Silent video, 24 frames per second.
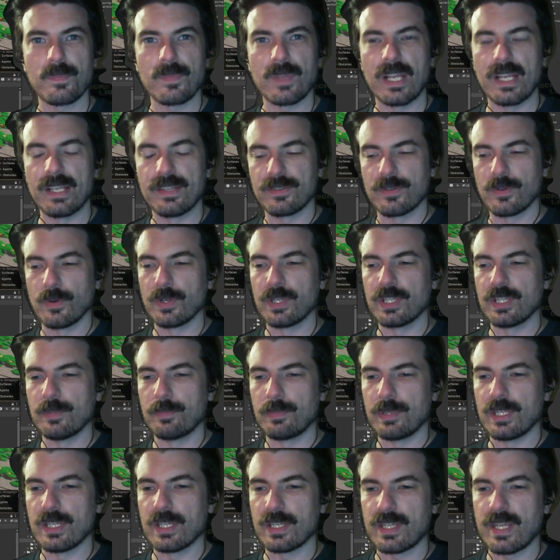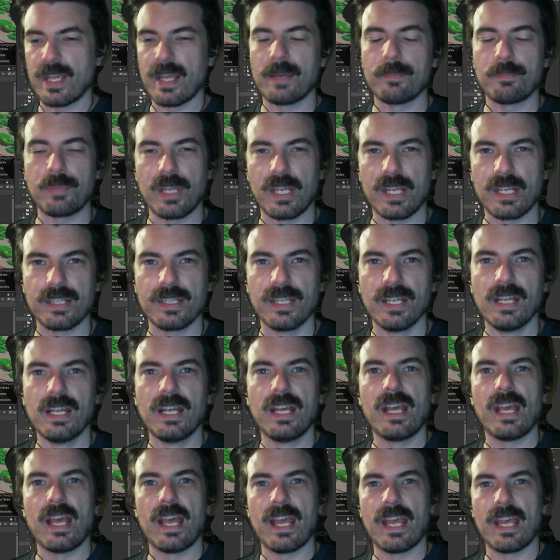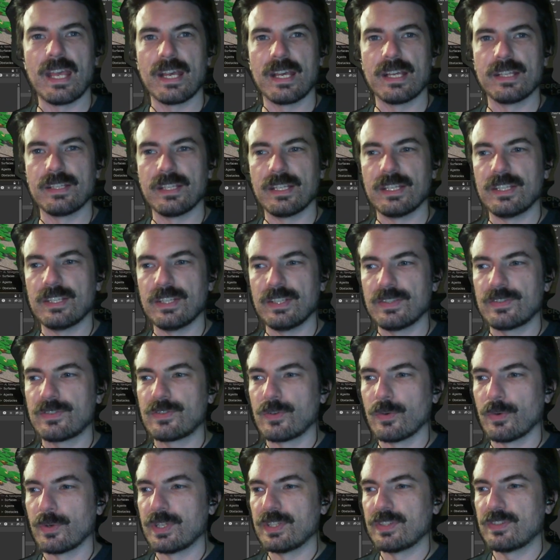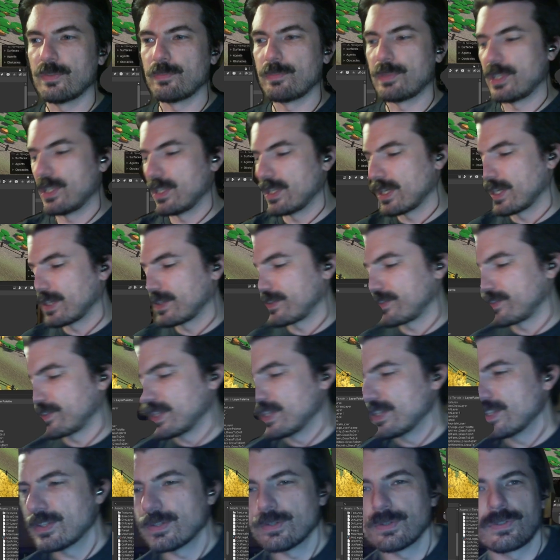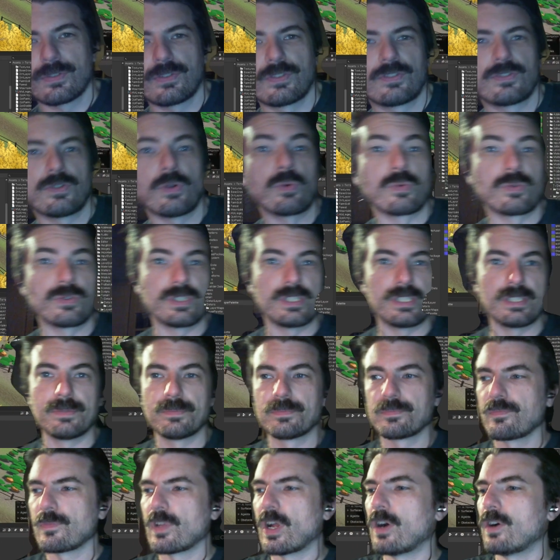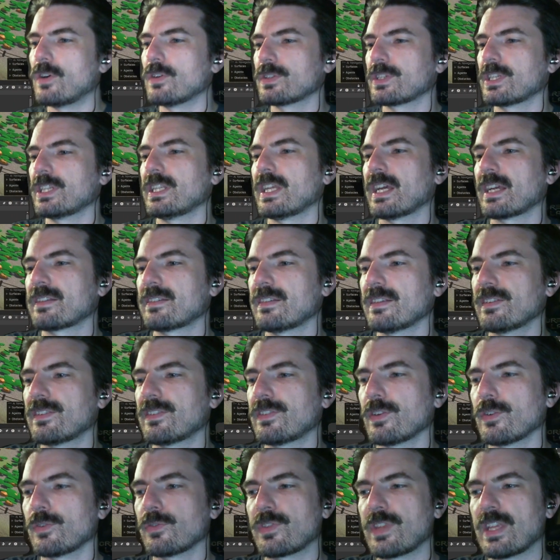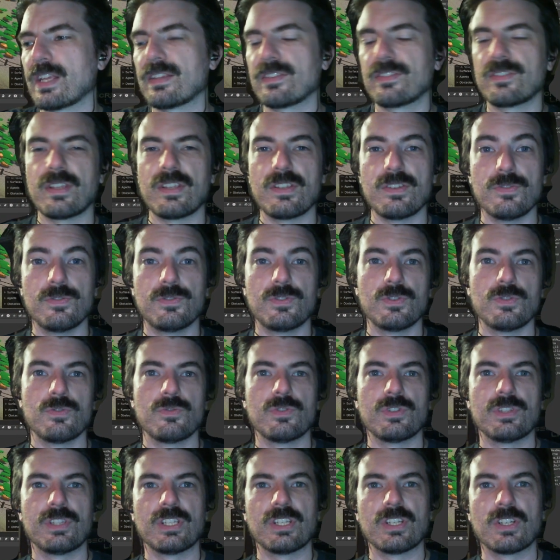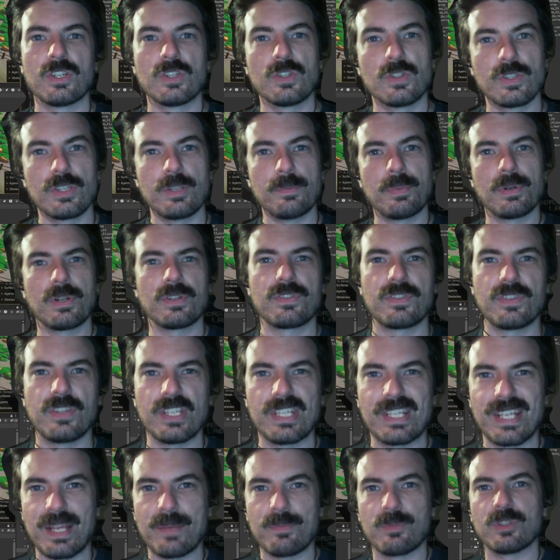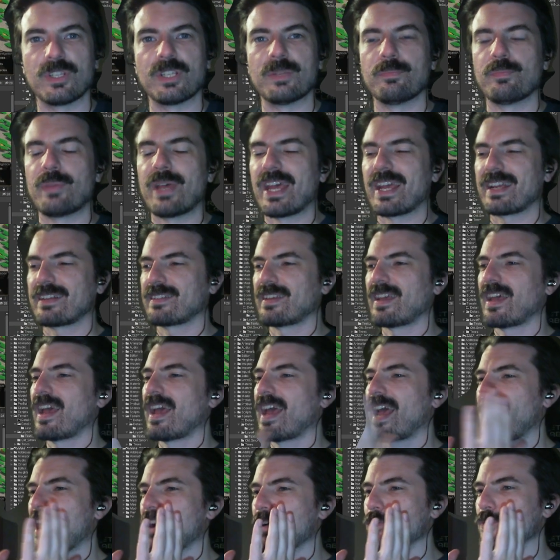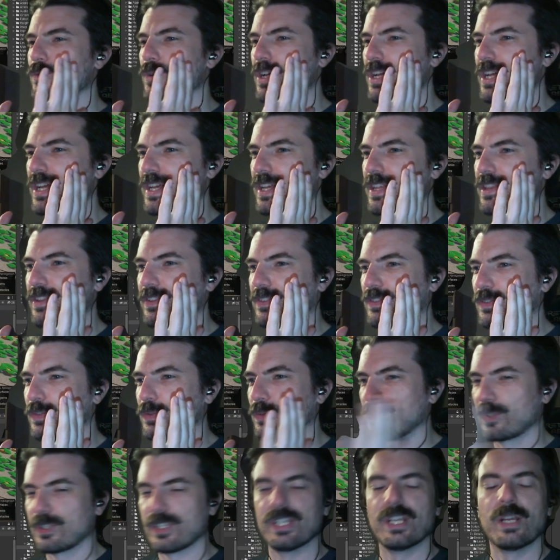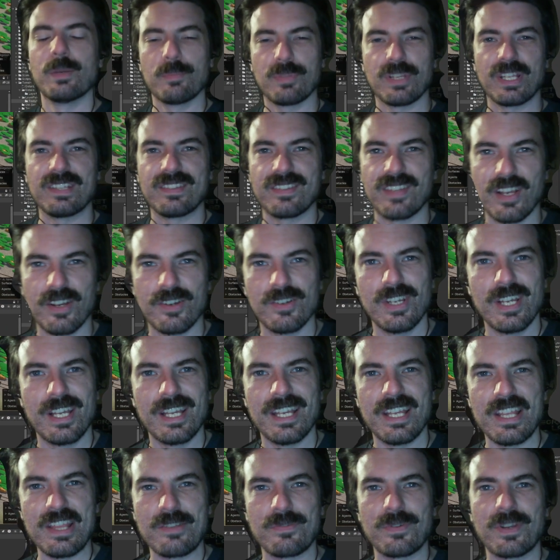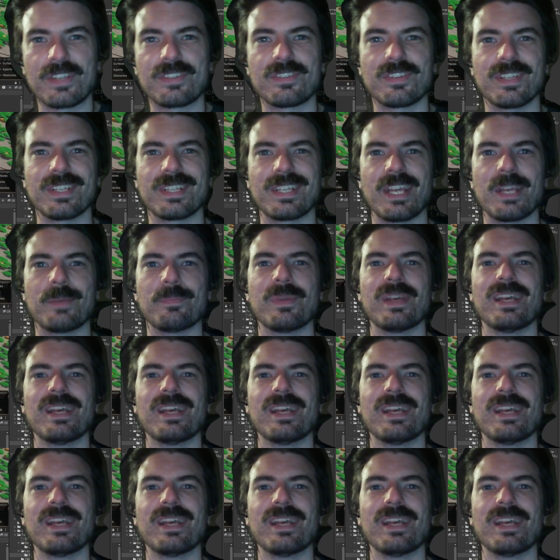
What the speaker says: It's going to be a campaign, and it is going to be a single story, all connected. So things that you do in the early parts of the game will impact how the story plays out in the rest of the game.